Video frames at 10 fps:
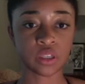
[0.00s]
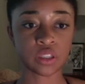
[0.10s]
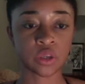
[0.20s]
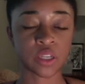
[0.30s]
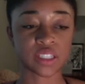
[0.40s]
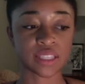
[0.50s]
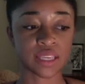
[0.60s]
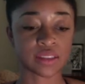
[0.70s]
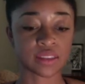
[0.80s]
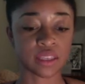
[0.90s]
you had to
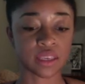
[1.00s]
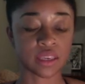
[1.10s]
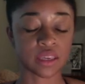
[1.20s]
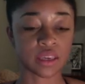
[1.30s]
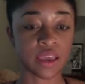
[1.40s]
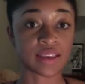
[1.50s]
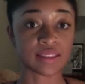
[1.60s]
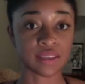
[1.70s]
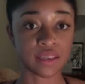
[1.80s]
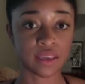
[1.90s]
take the
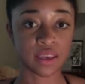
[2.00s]
HESI.